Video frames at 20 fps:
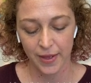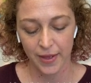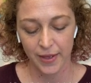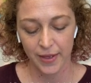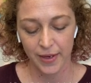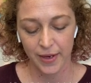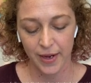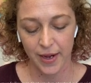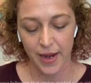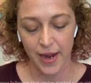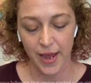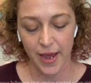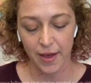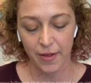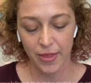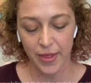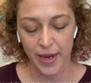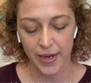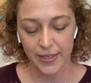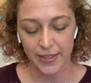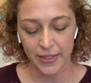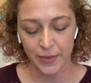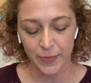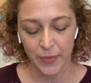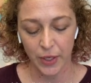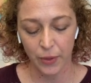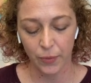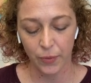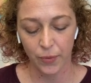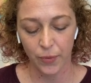now that it seems
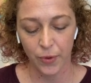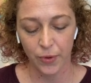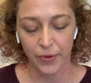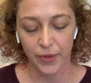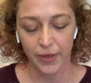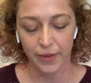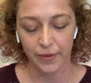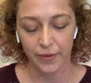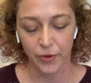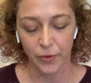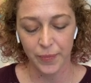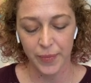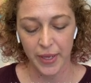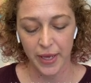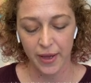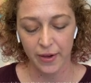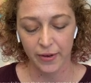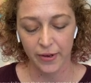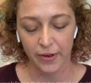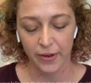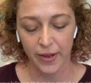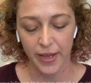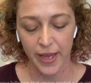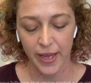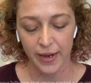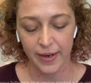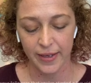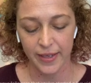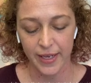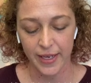like we're rolling a little bit, I'll go
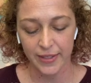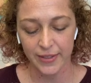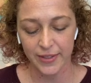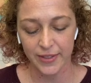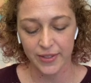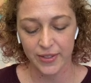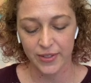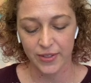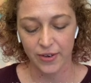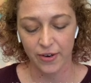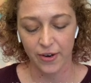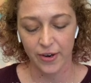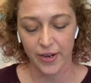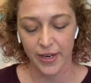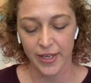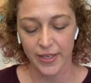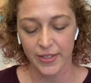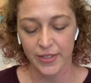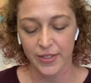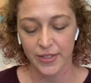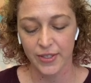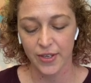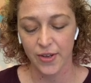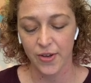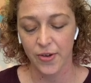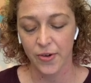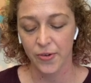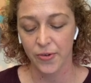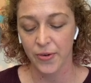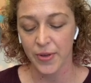ahead and get started.
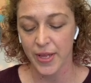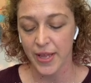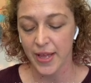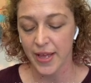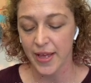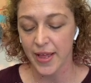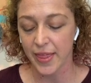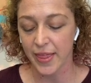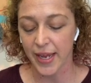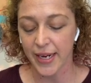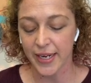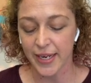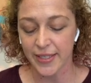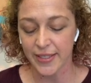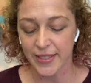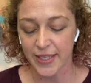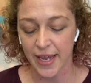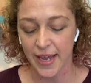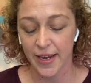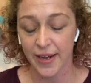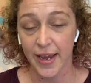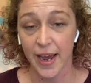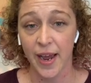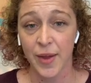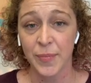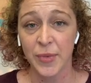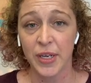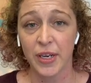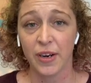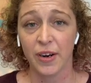So, like I said,
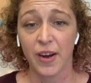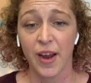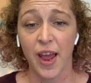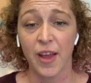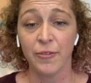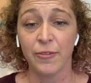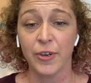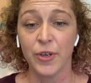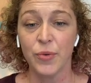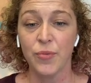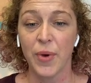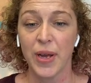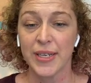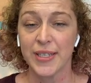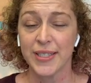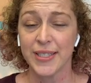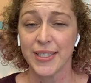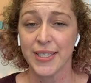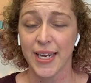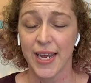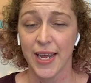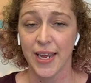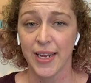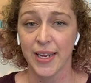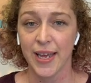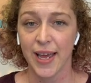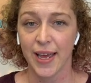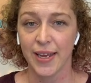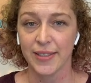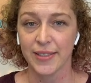I'm here every Wednesday
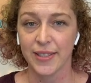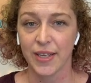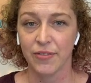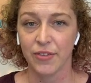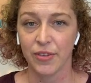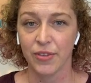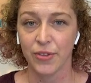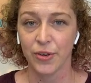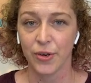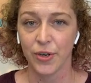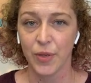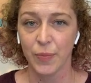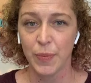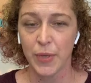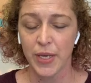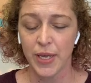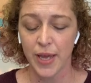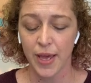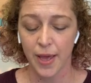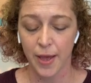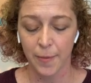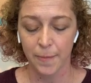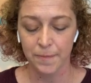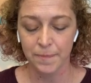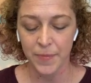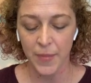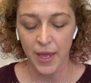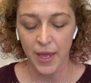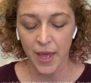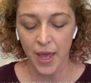at 7:30 p.m.
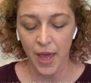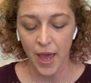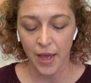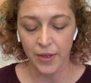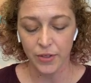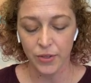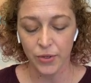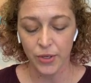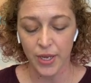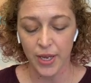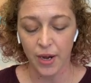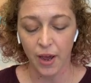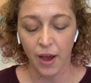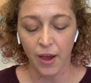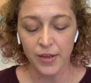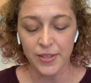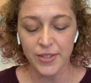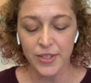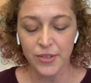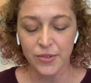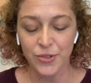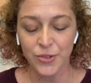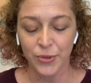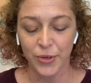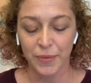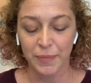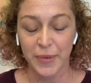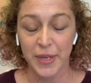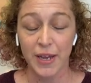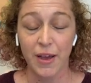You can also
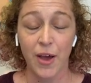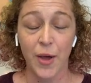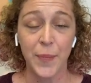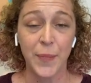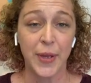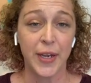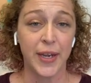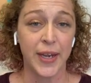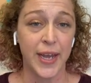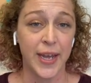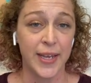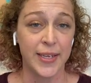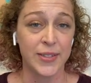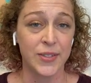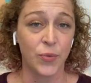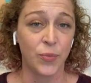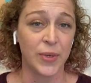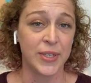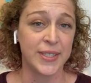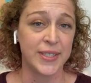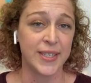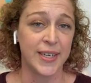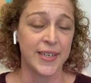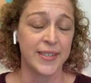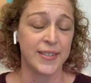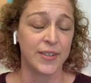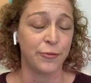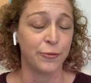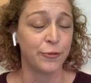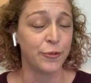join me on Mondays,
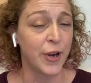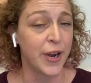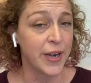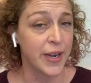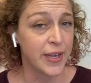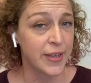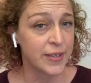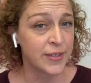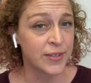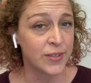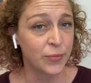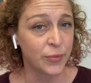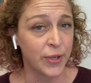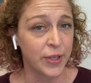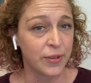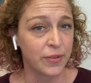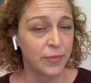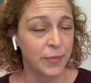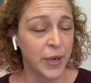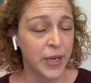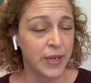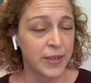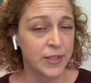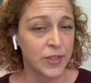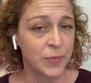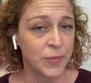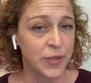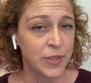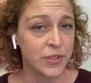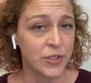Wednesdays, and Fridays with my
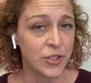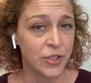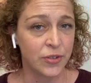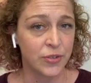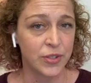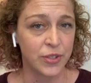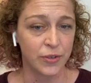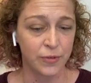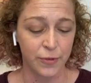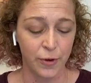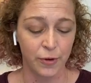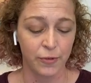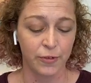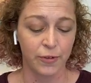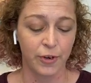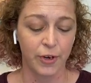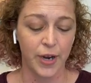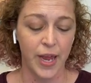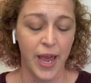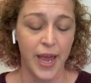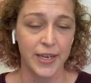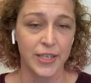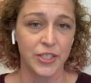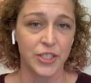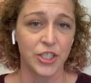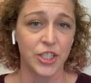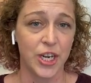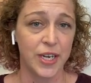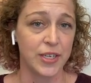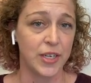husband Joseph over at
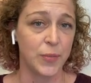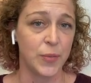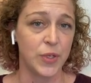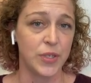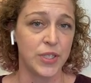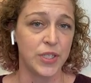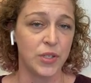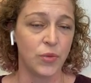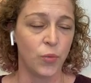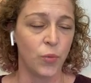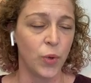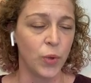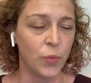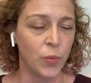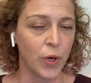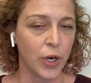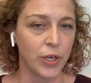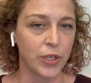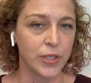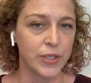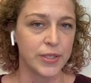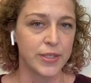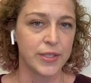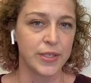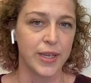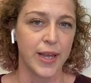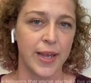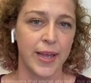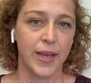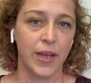JWT Woodworks,
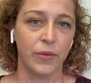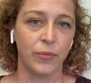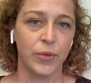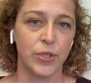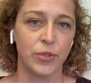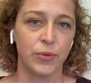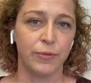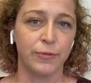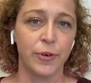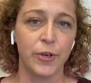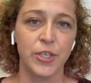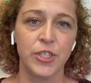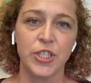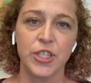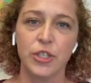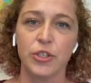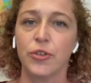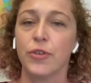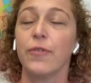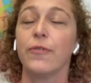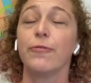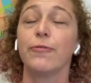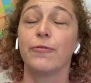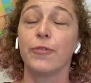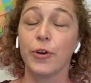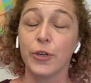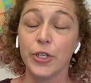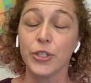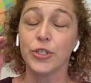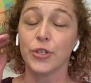and we do a furniture
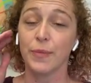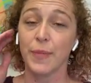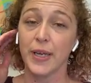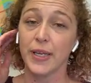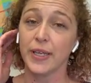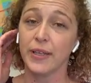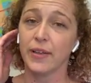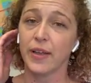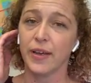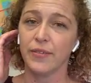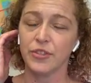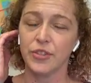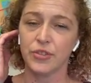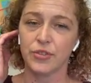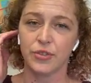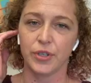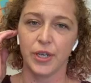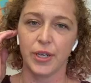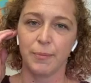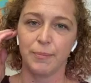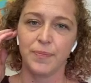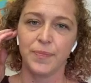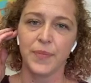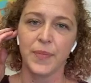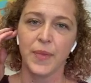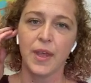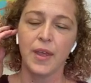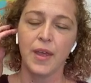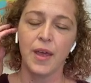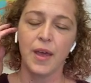making live stream
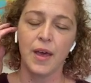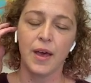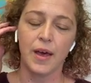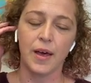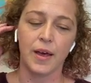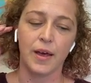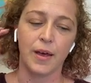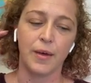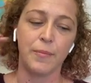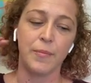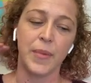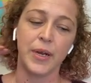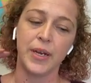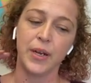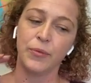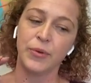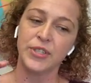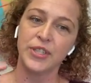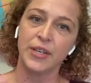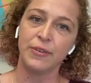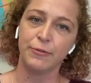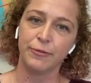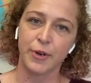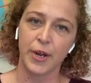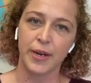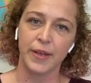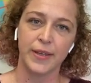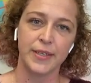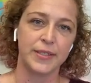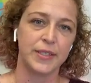Monday, Wednesday, and
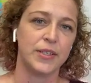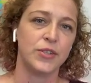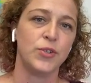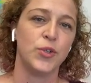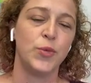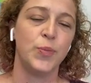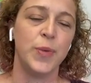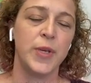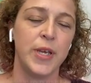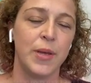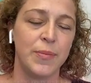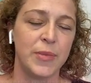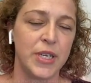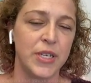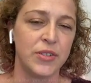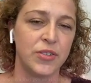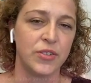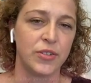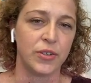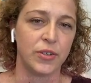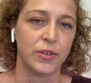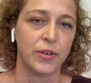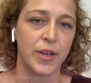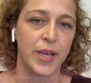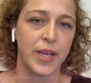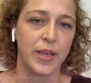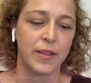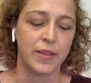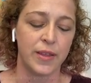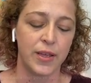Friday. That's at 2 p.m. Eastern.
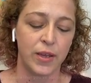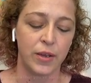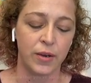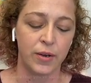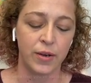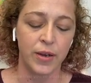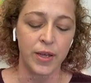And then